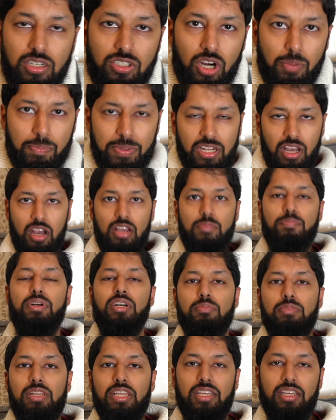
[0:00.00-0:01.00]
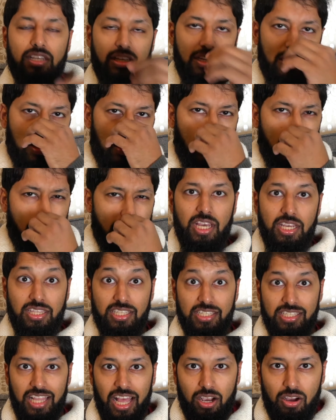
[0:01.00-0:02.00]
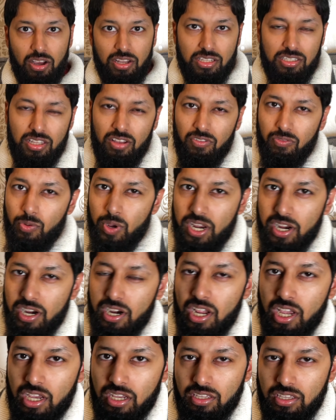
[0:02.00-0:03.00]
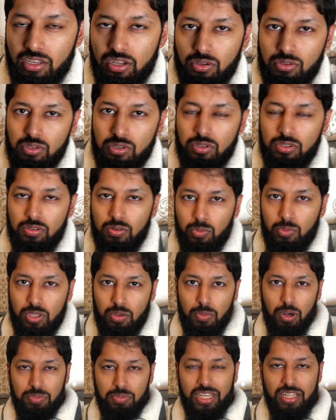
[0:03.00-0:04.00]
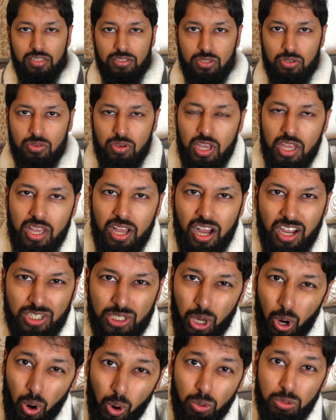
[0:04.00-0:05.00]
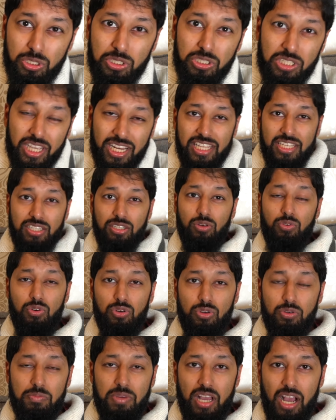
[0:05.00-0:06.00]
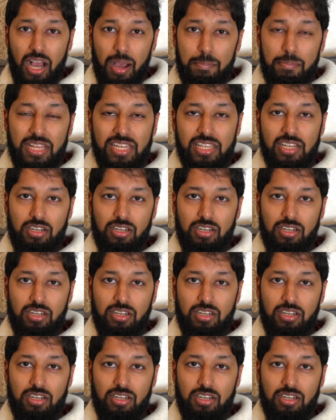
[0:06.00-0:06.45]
drop in a hyperbole. Right? This is that kind of stuff where, you know, when your mom tells you, I told you to clean your room 1,000,000